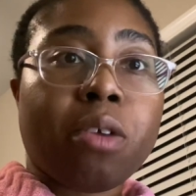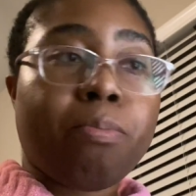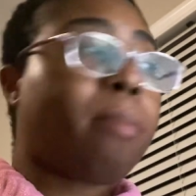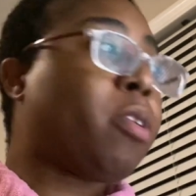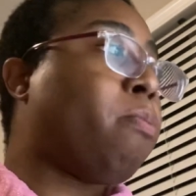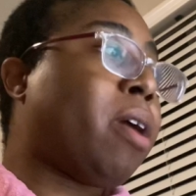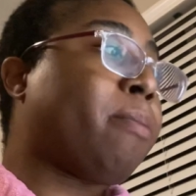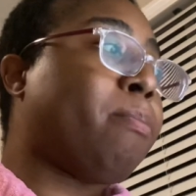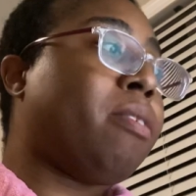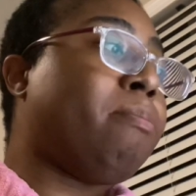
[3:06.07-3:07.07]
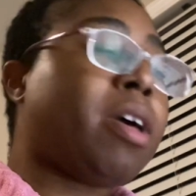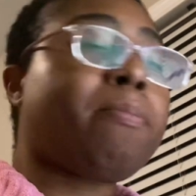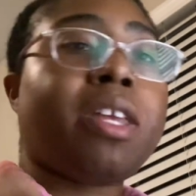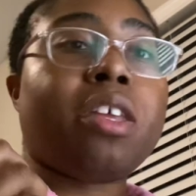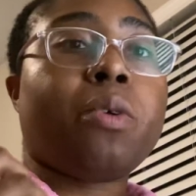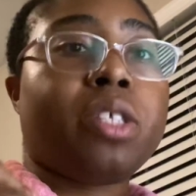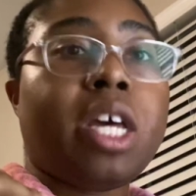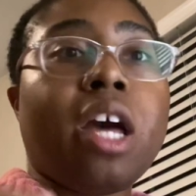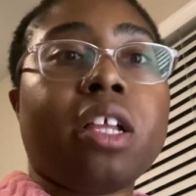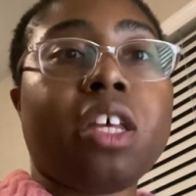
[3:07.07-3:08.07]
barbecue mukbang, they were
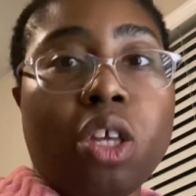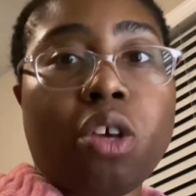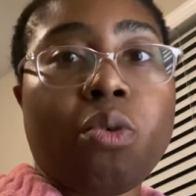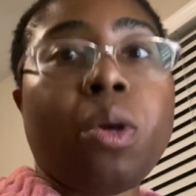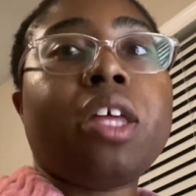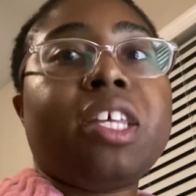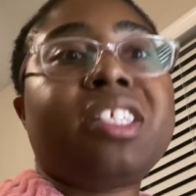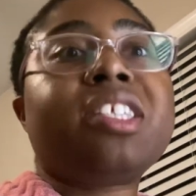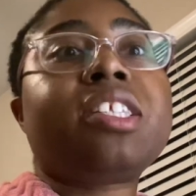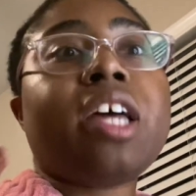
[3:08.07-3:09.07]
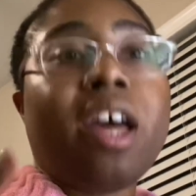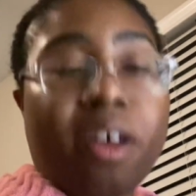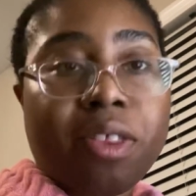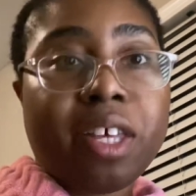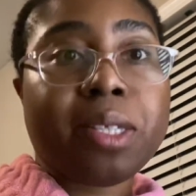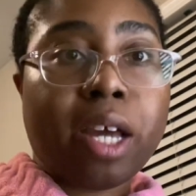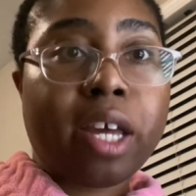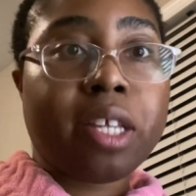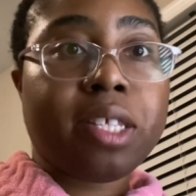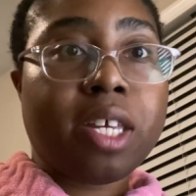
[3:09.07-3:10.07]
telling you this is the healthiest
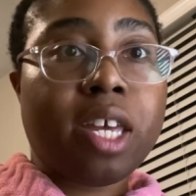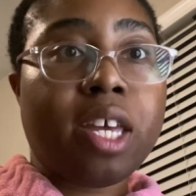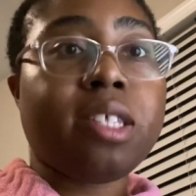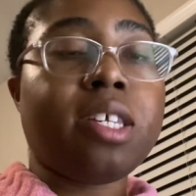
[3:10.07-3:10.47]
diet to eat,